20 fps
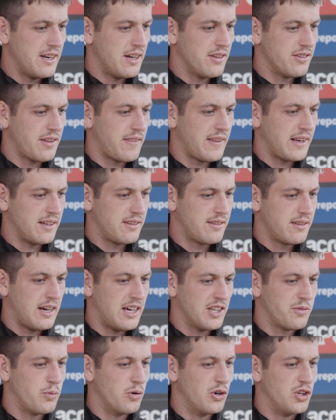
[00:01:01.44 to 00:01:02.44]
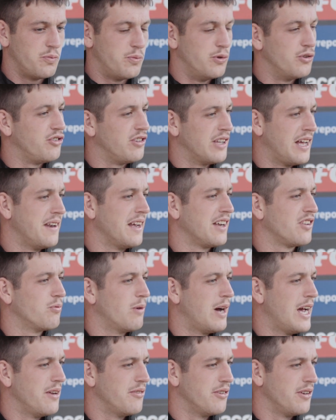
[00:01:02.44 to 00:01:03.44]
does. I think it's us boys pushing that next
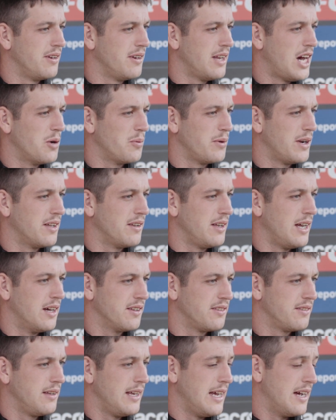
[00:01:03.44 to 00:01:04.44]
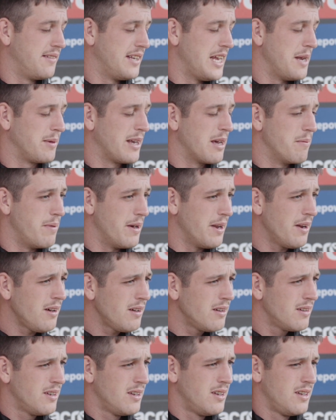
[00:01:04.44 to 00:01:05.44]
wave and helping our team get better.
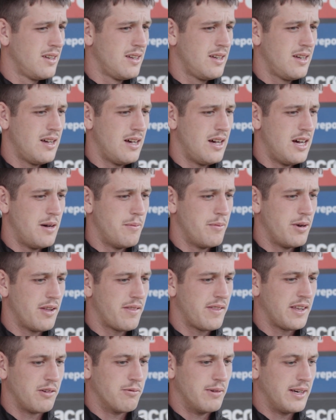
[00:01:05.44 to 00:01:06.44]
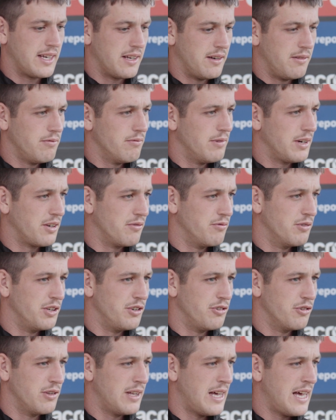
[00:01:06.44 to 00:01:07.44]
And I think we can
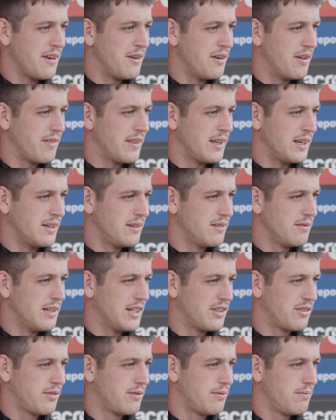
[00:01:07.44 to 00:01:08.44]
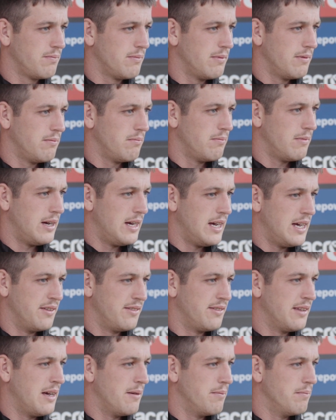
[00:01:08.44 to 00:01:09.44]
really do that. And I think that's
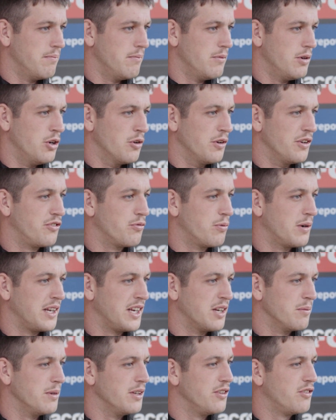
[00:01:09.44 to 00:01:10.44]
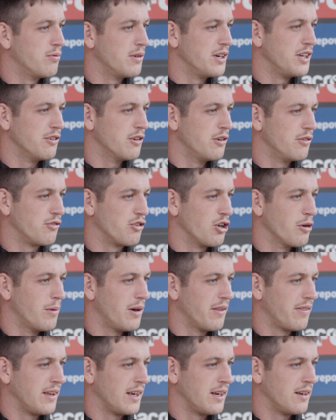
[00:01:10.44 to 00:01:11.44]
as that early 20 to mid-20-year-old group,
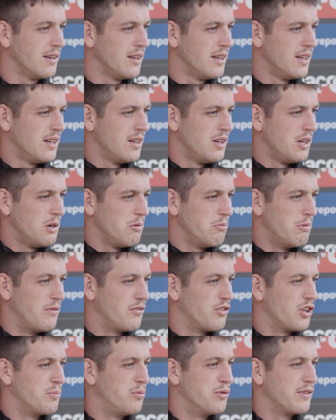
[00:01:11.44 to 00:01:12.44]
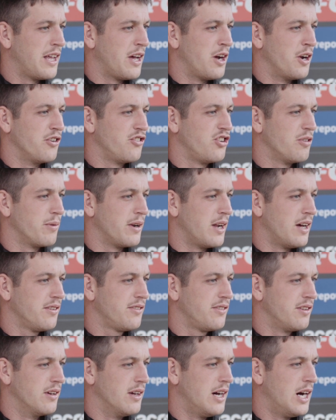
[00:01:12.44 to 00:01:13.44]
I think, we've sort of put that ownership on
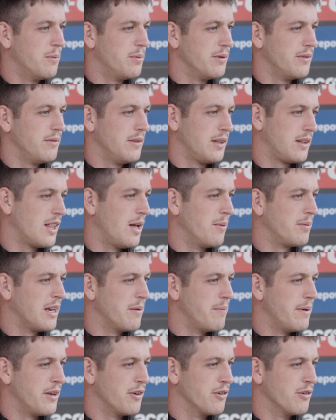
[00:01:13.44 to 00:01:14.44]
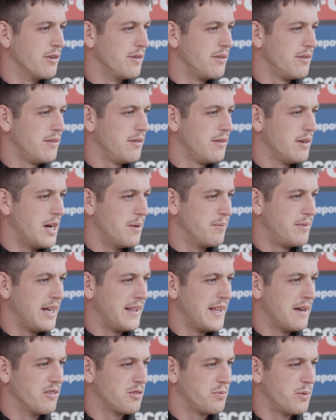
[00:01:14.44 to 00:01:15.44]
us to help the club get better and
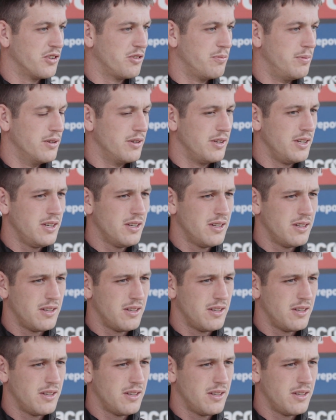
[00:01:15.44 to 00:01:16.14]
take that responsibility.